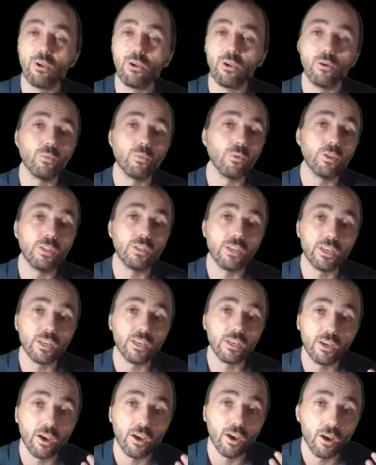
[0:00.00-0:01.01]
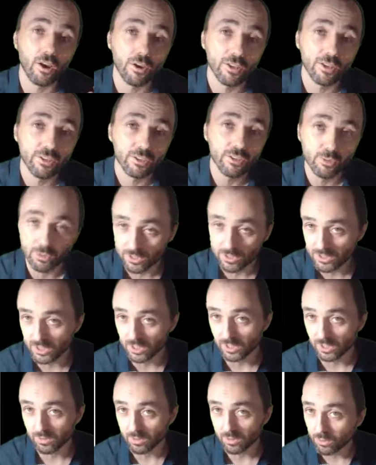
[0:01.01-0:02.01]
we think are
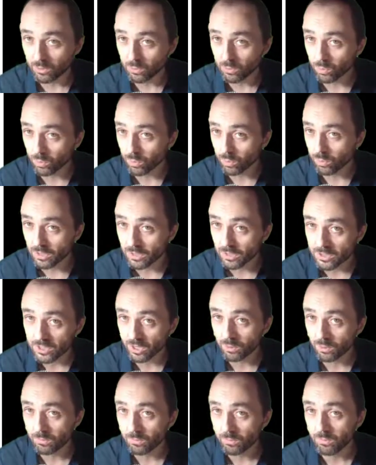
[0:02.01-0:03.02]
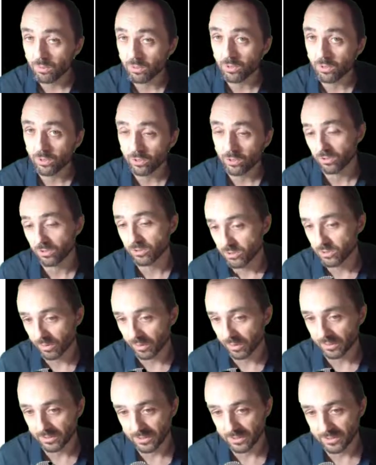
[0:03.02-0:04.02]
interesting, that will meet some
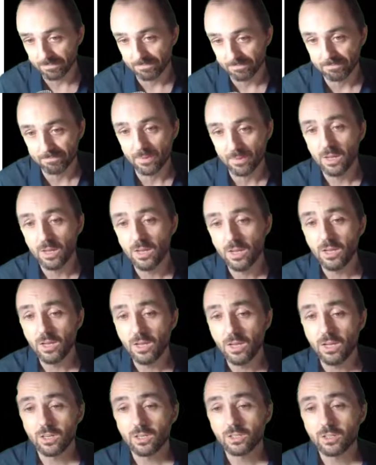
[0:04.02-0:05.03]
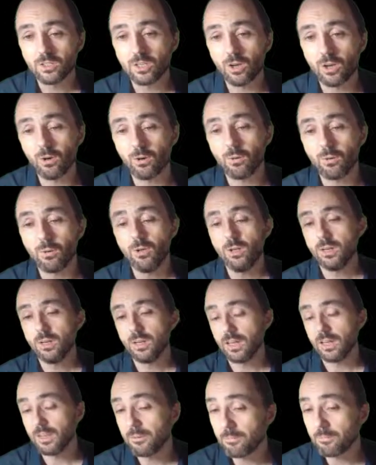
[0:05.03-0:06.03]
constraints. So,
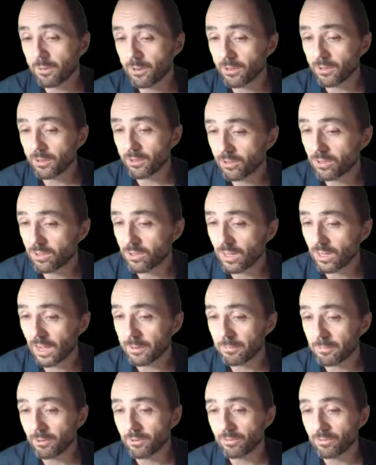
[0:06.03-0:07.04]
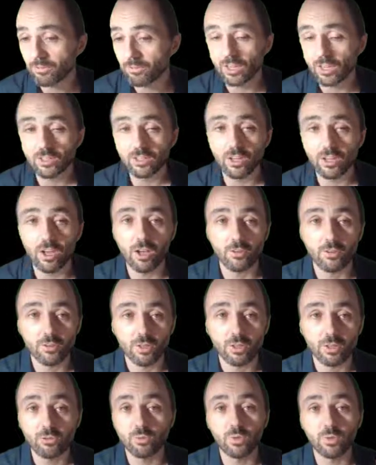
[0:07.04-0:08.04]
an important type of data
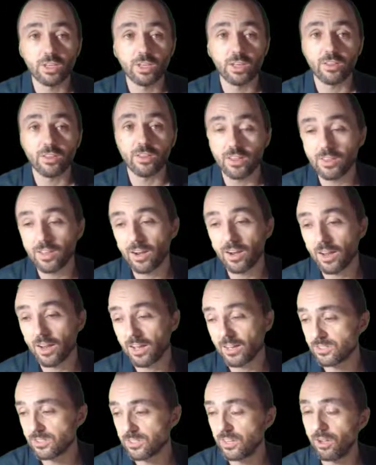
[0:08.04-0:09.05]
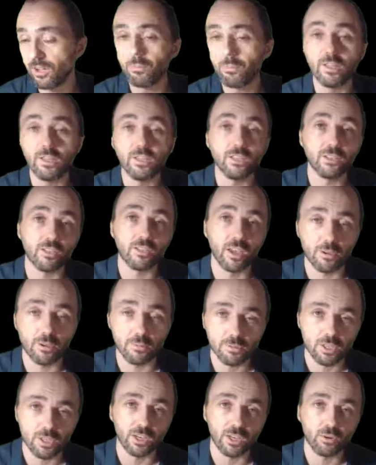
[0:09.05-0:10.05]
that we can analyze, there are many
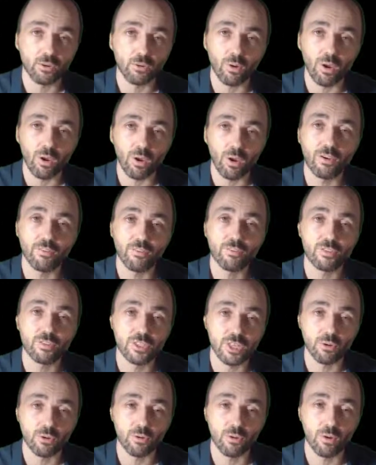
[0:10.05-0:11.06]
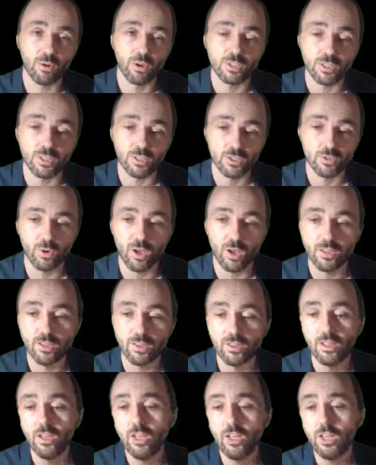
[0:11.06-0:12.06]
types like graph, sequence, and so on.
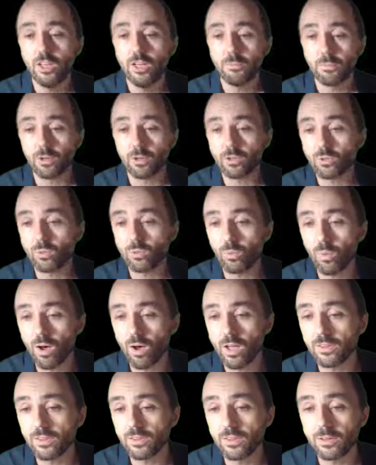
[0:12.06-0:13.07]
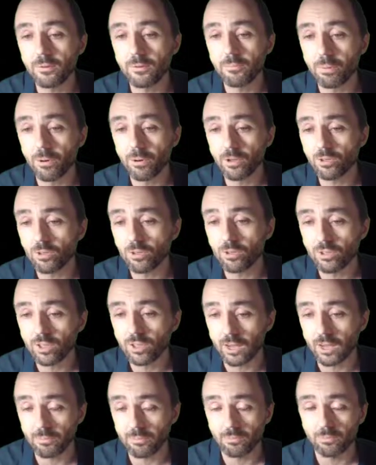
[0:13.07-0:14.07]
But one important
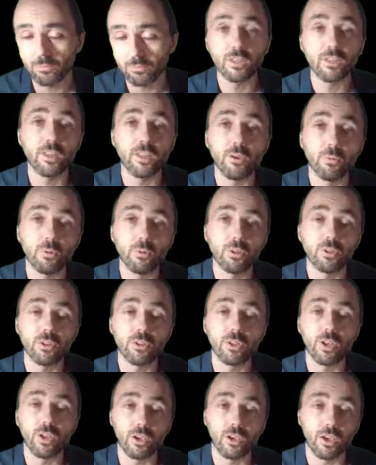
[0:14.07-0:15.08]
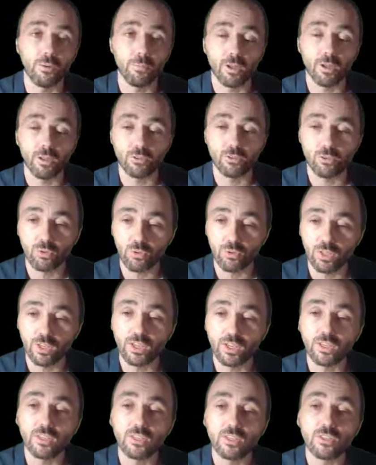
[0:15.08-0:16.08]
type that I will talk about
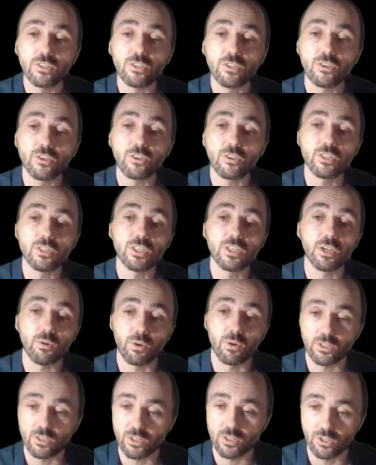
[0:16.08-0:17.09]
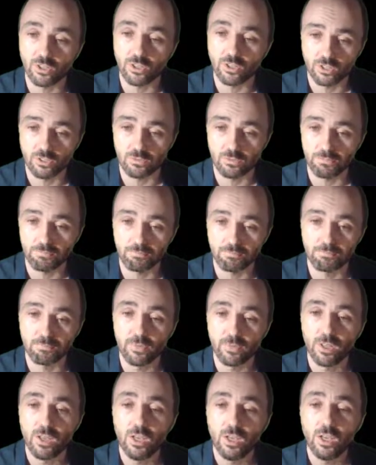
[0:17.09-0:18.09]
today is the sequences.
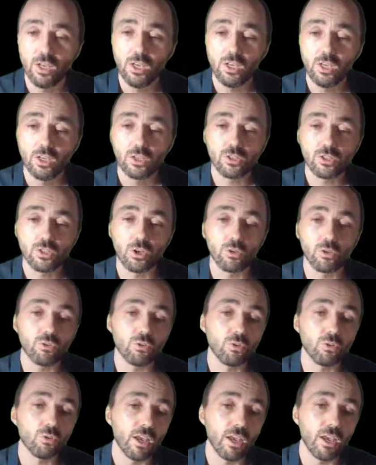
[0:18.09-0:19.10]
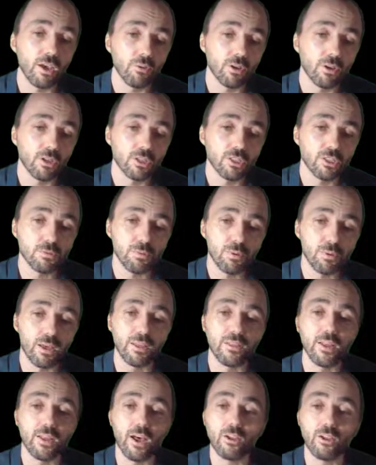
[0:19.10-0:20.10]
So today I will
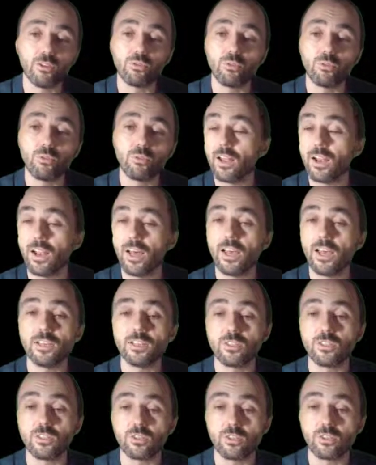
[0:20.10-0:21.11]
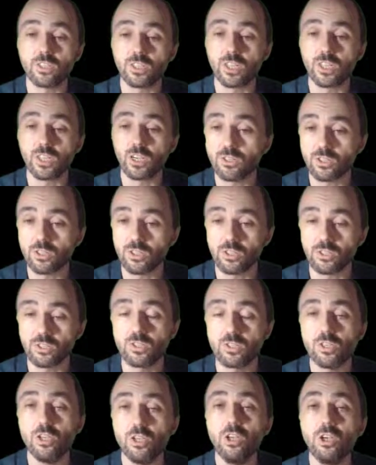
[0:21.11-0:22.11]
explain how to analyze the
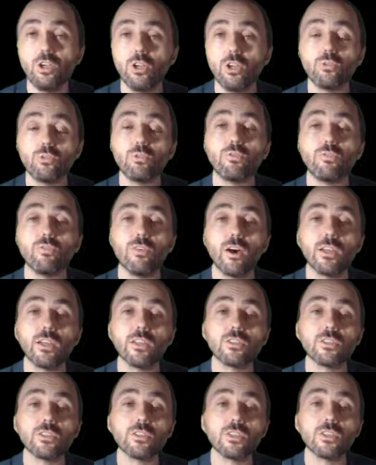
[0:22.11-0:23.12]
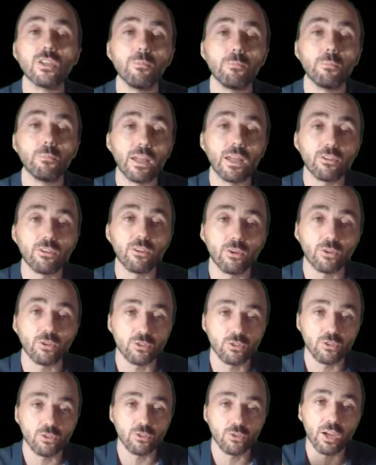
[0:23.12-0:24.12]
sequences to find some
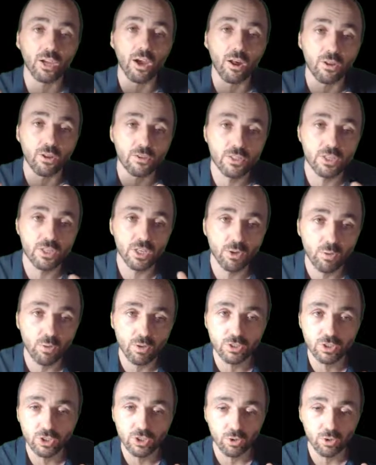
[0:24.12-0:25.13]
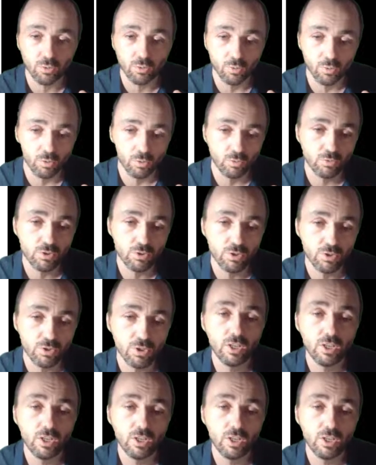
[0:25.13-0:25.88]
patterns we call sequential rules.